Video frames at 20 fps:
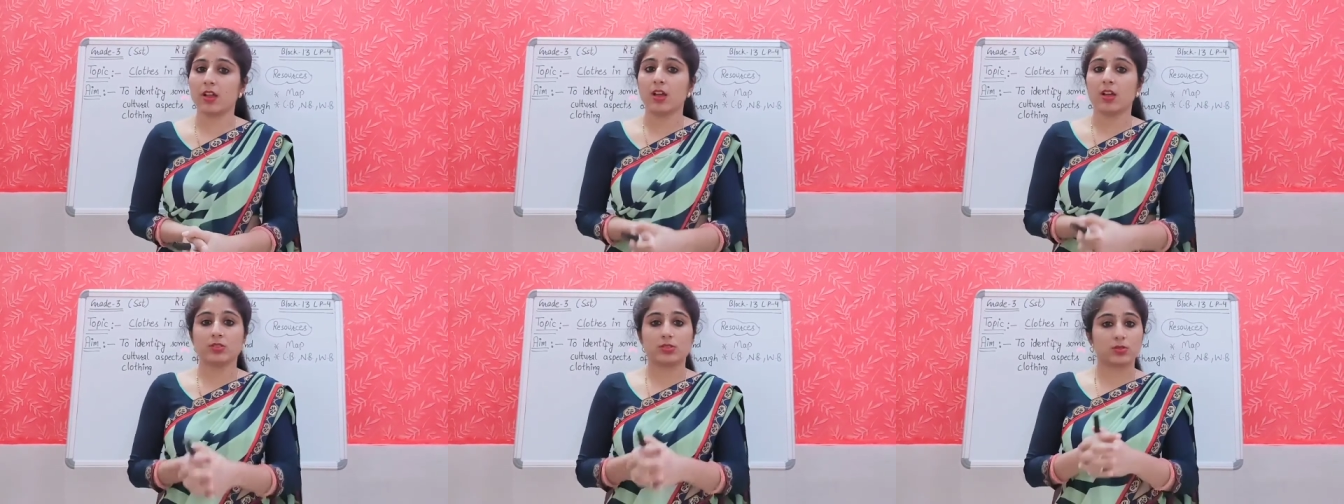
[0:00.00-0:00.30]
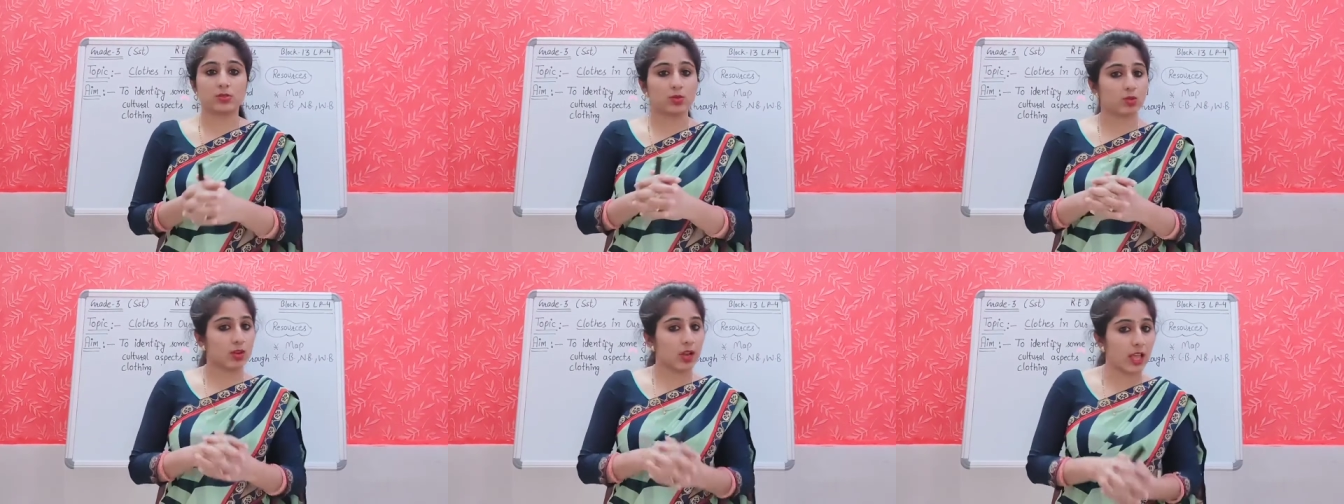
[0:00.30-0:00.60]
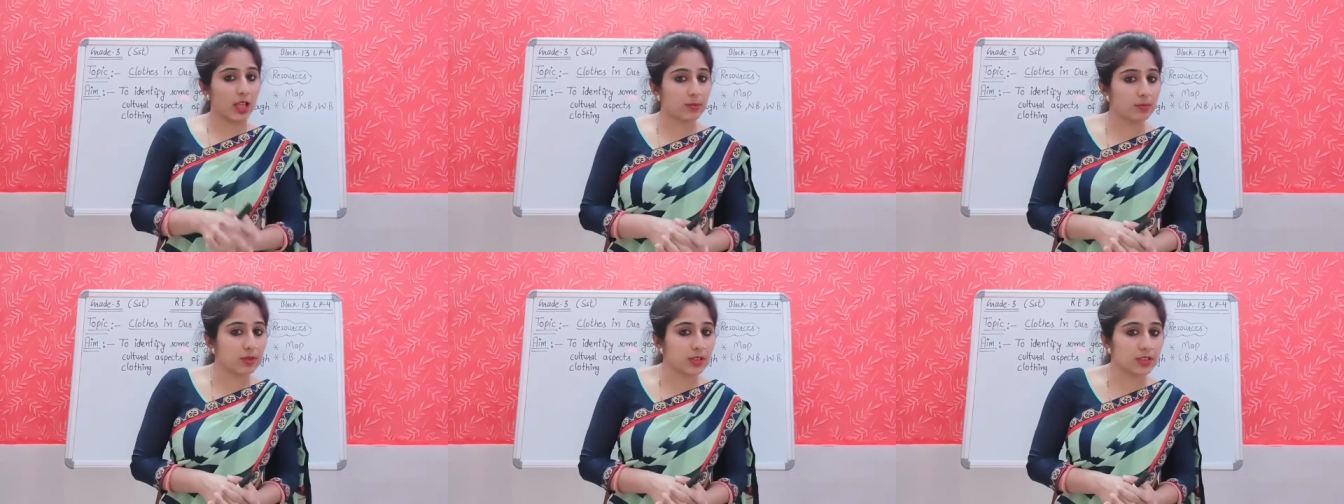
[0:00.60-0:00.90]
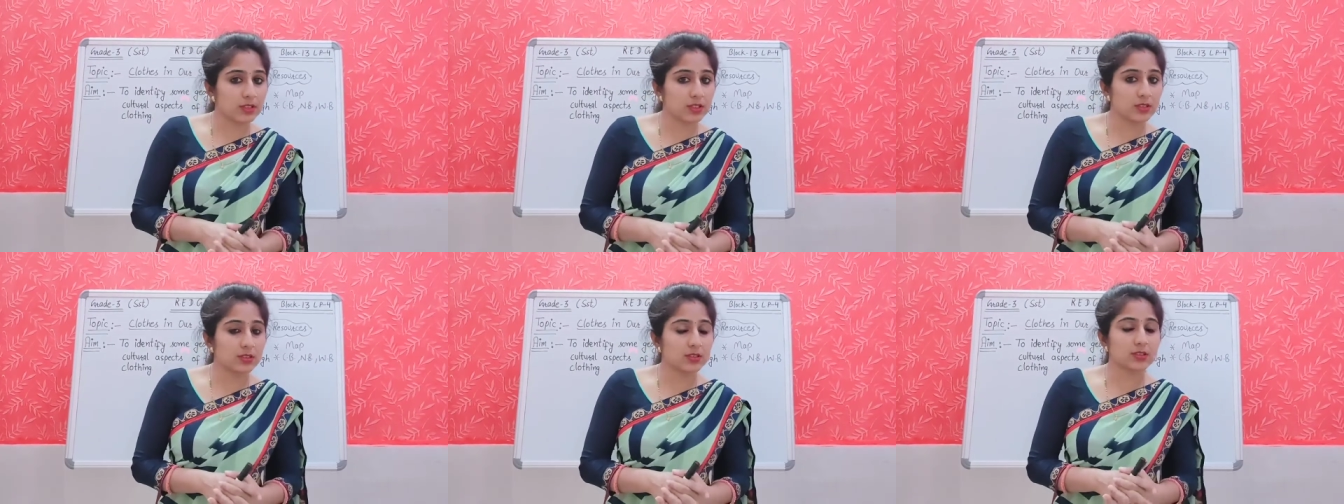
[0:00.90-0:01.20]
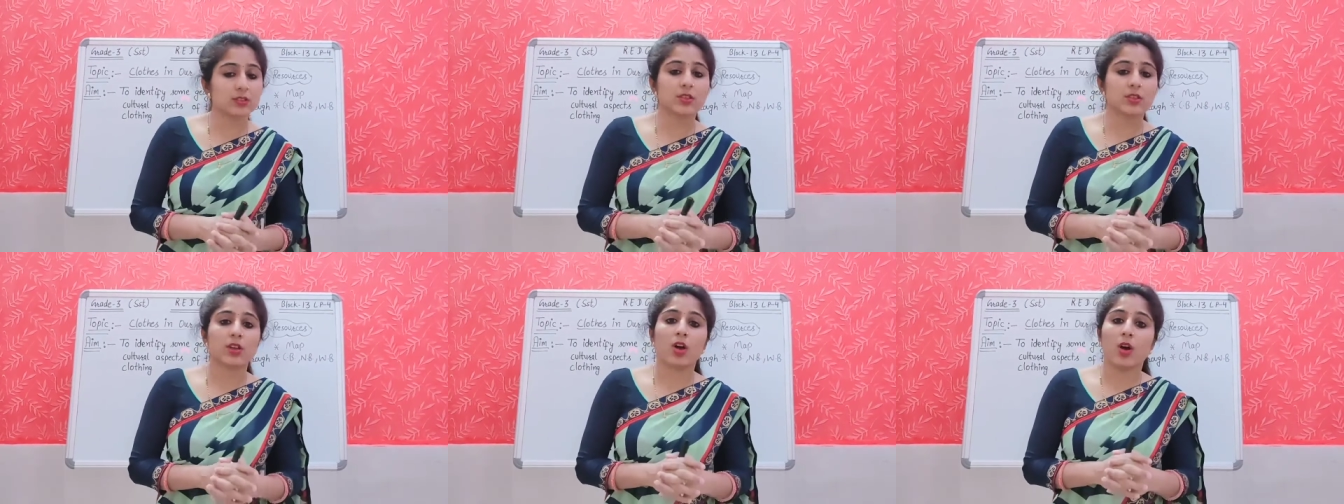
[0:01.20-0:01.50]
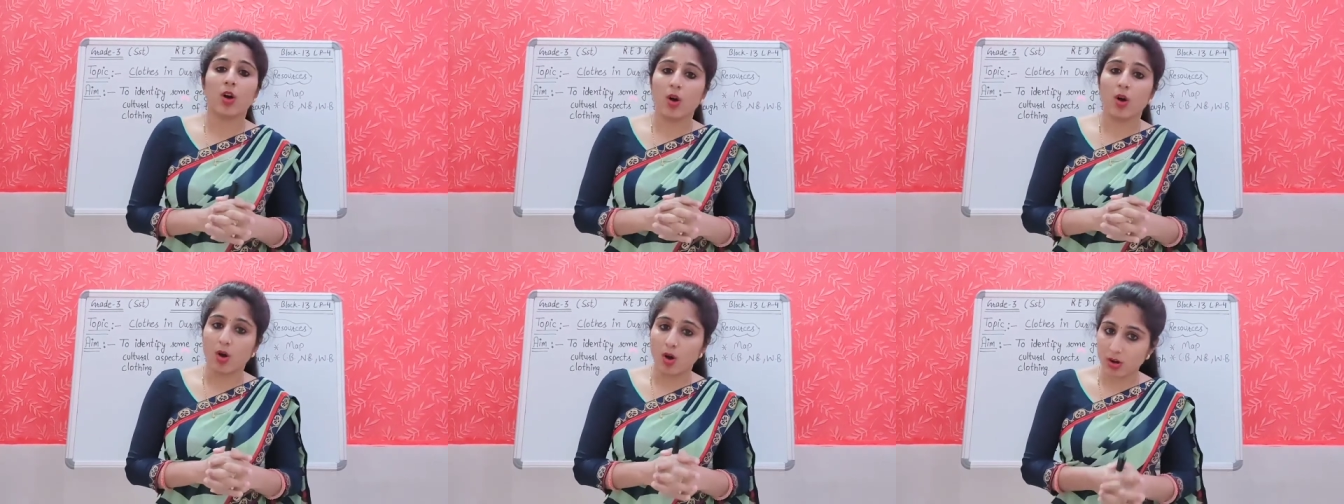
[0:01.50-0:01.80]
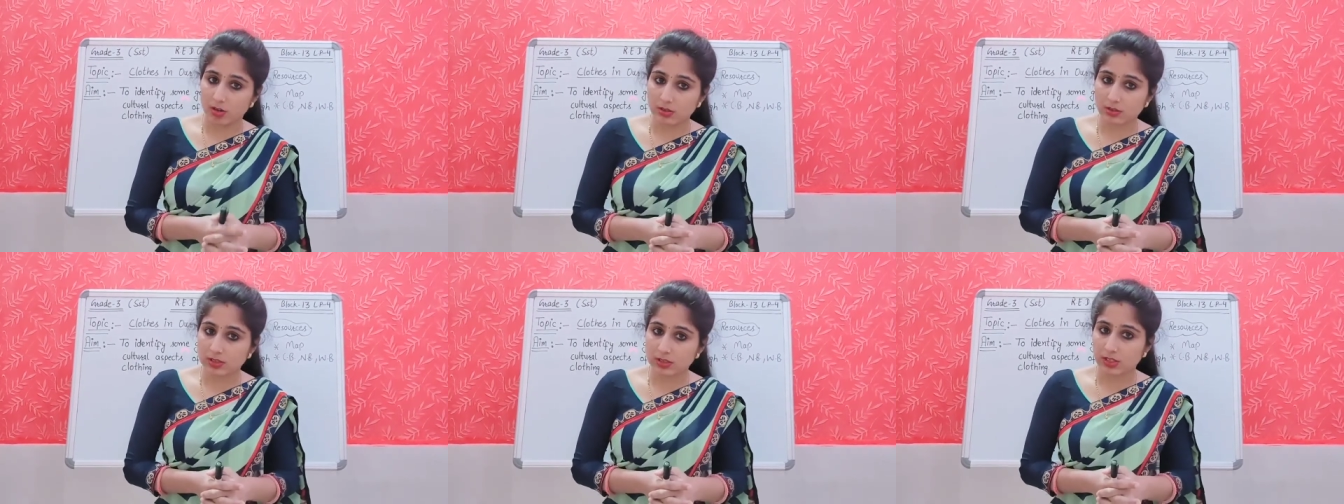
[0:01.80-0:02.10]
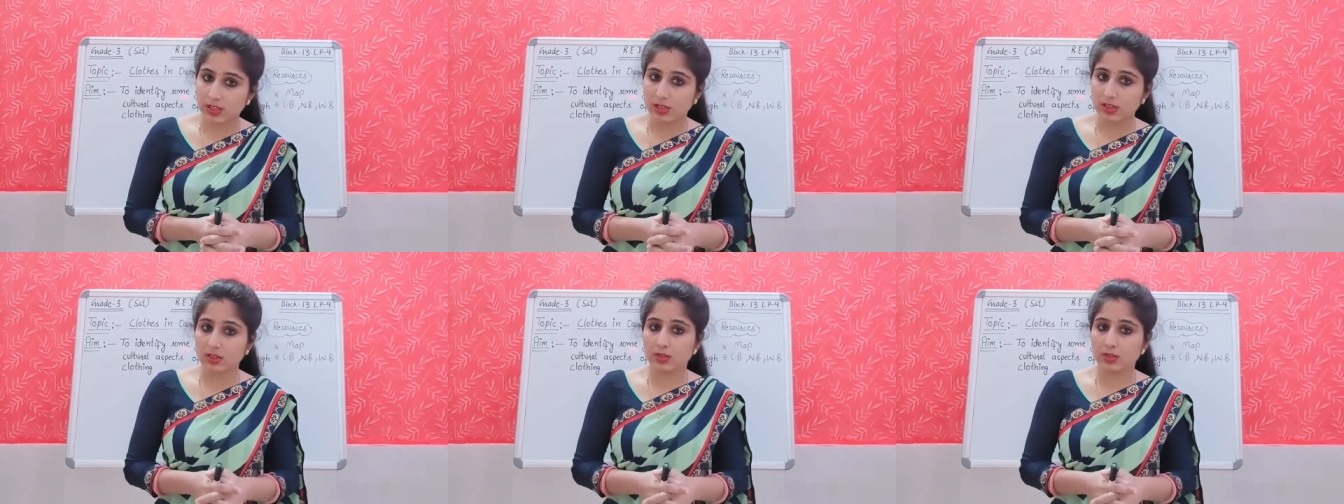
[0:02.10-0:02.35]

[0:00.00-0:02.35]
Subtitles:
so climate is hot there,